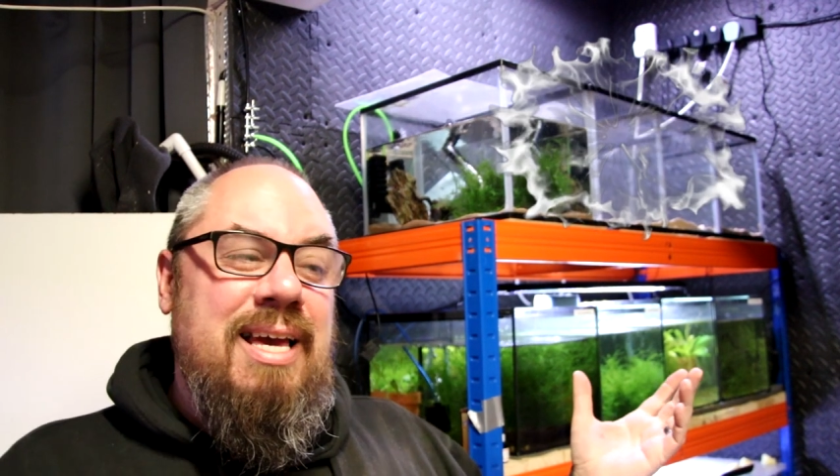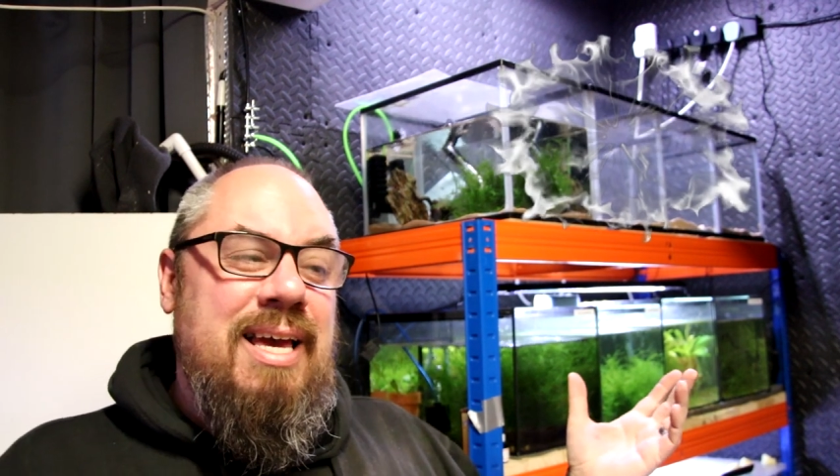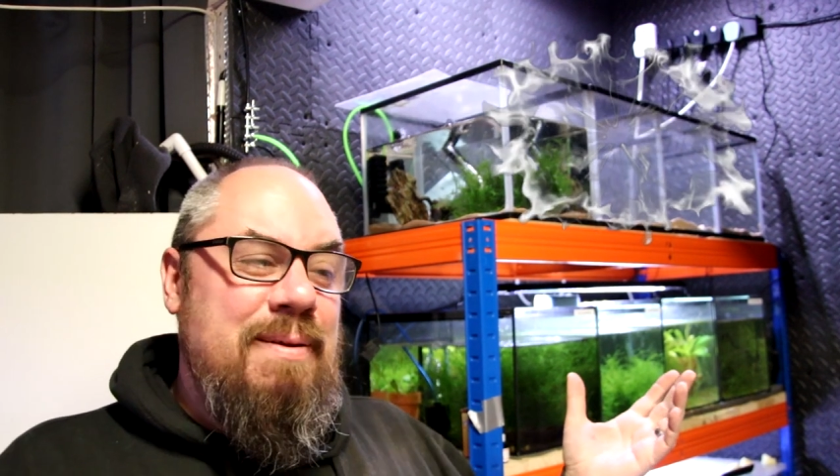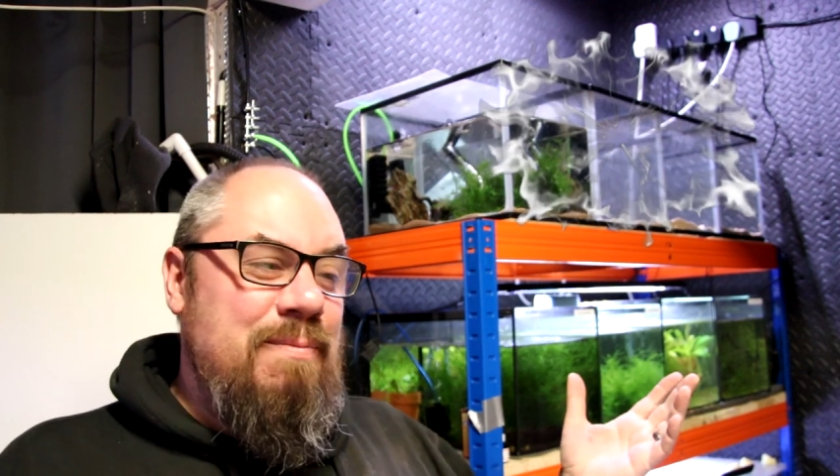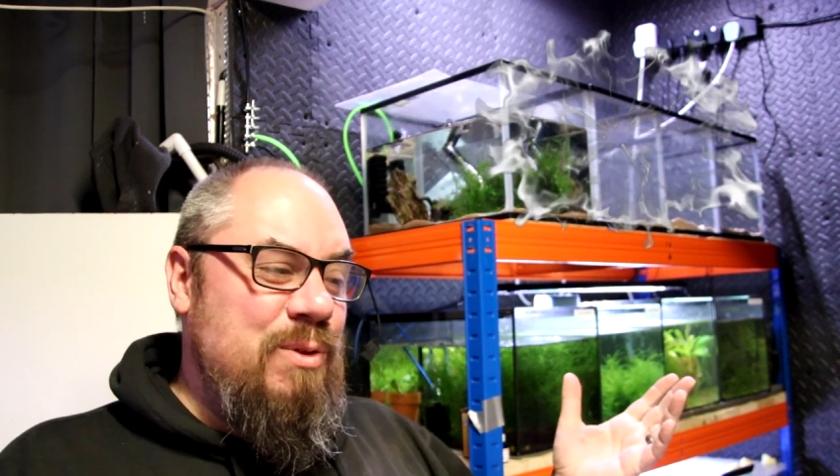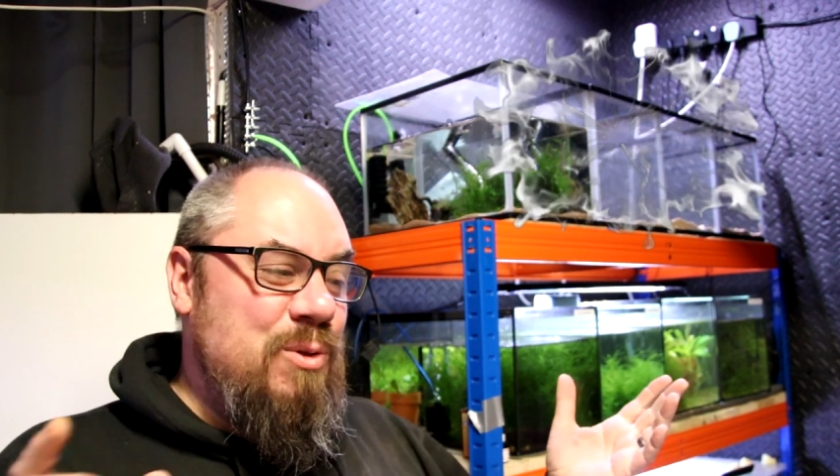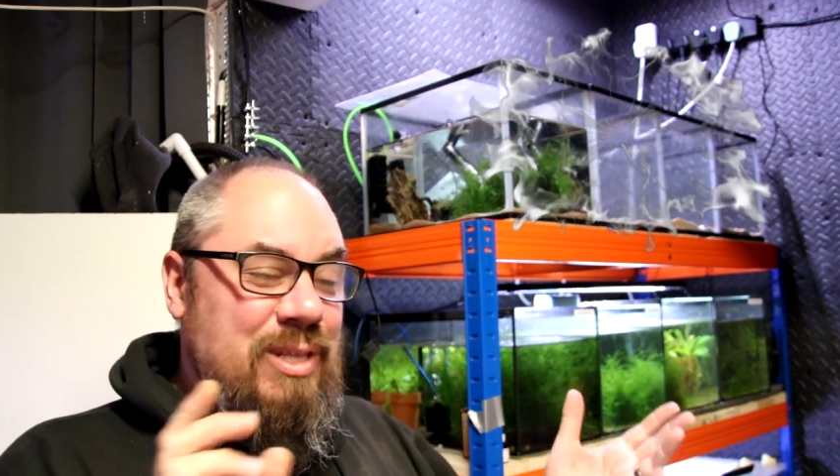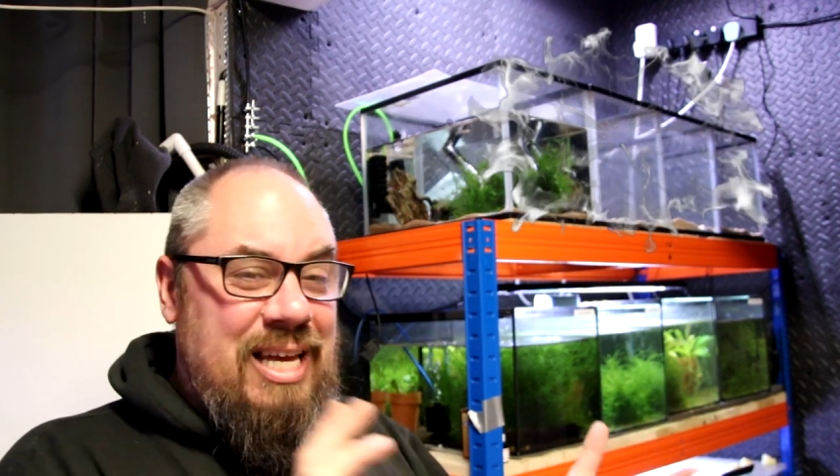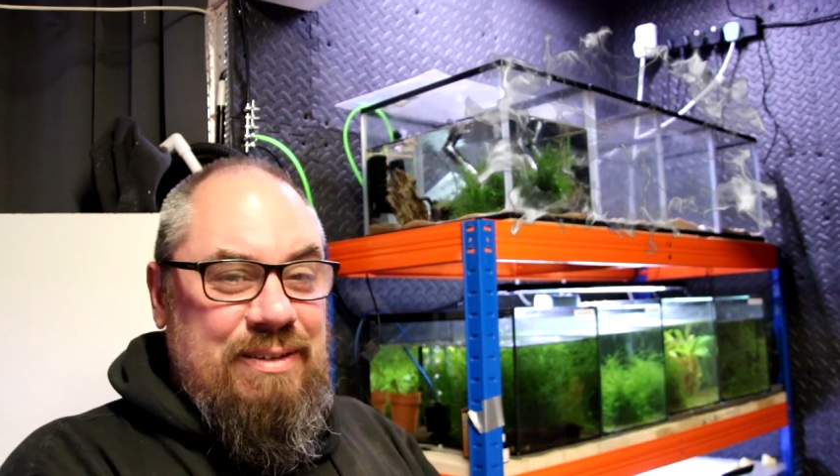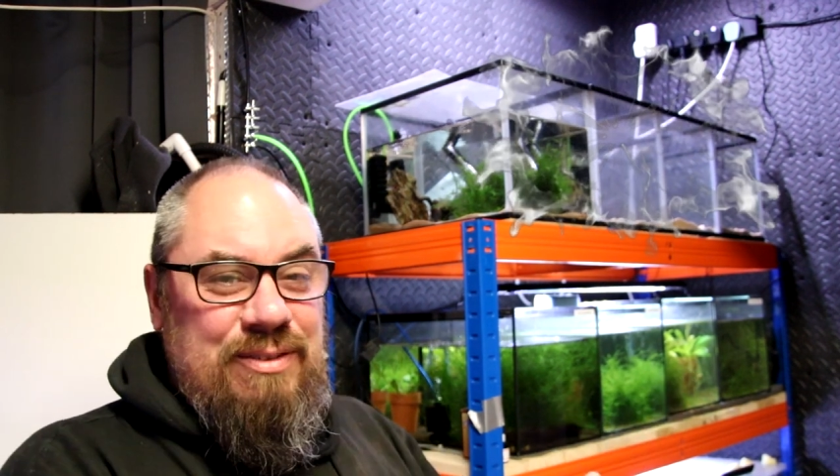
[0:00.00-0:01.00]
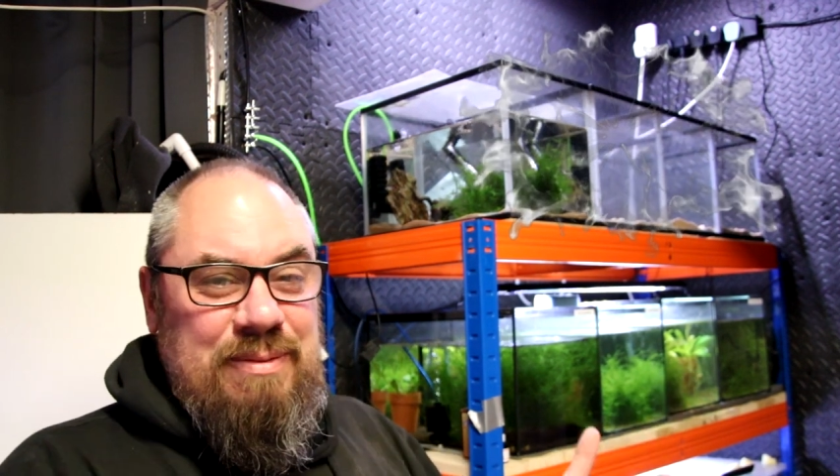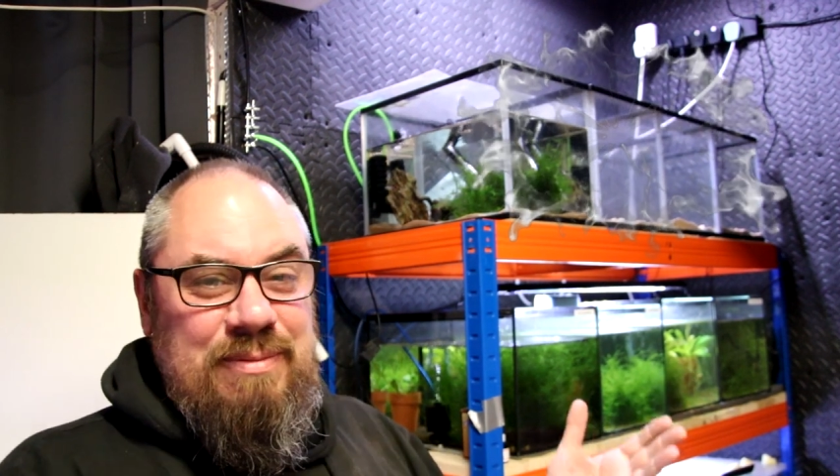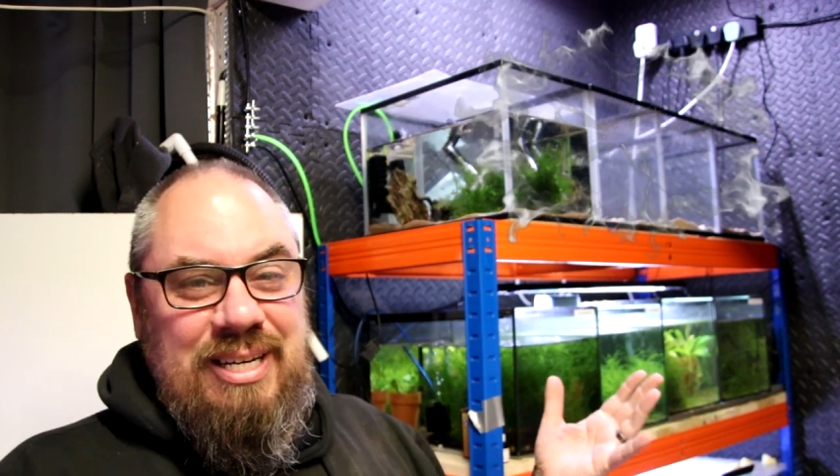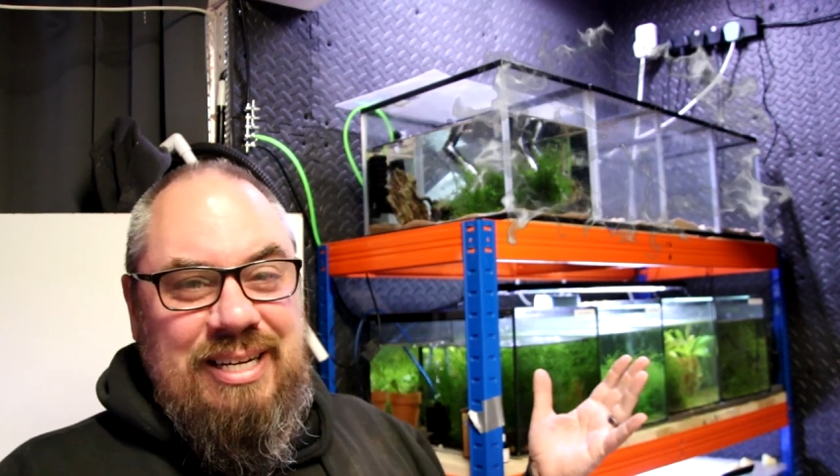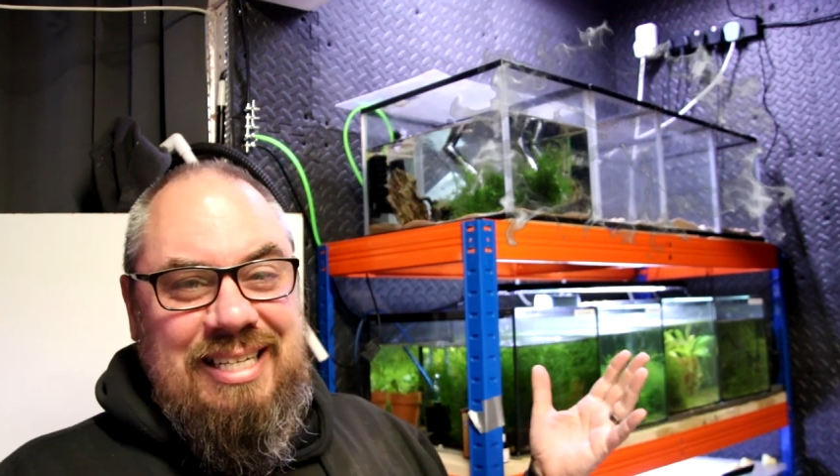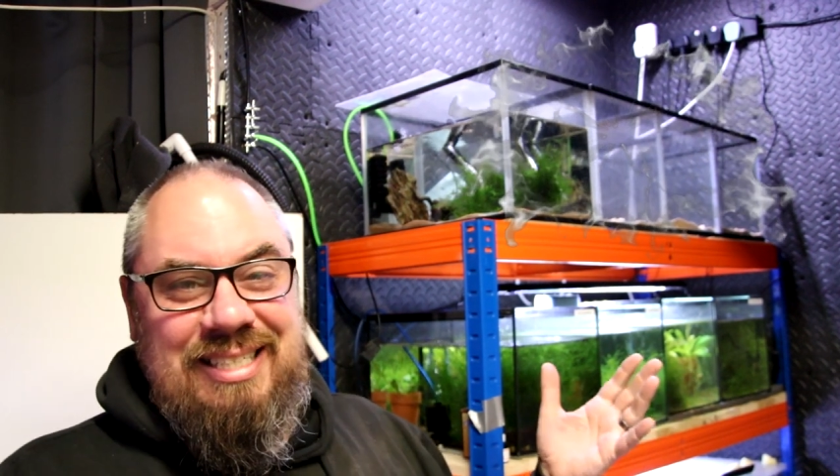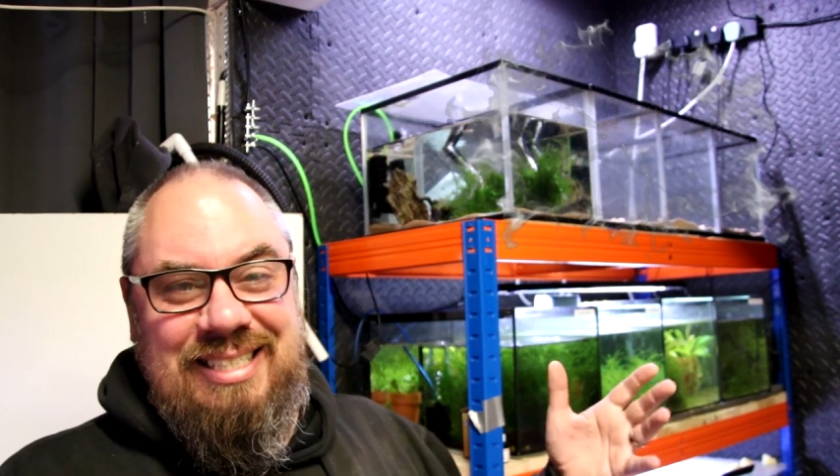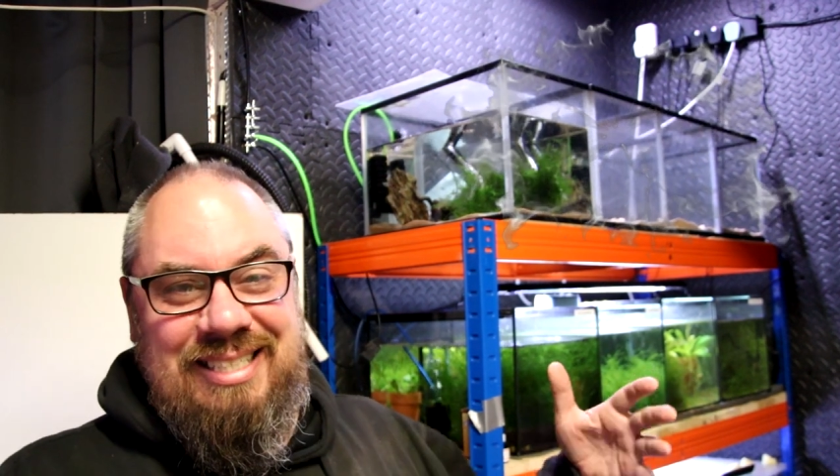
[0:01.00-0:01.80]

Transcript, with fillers: Um, we do a live stream, you can ask